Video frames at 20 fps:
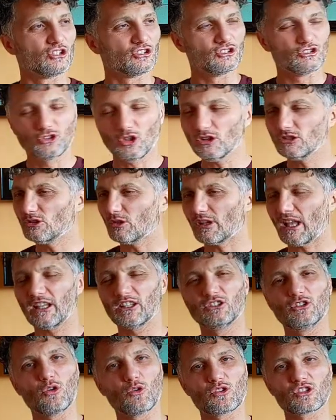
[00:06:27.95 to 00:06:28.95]
Don't look
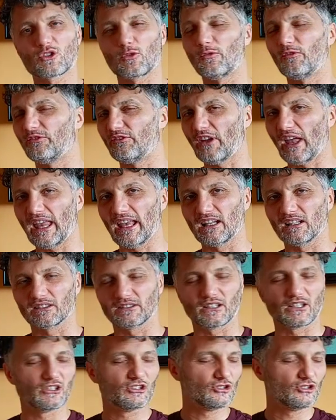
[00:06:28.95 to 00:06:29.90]
at those who failed.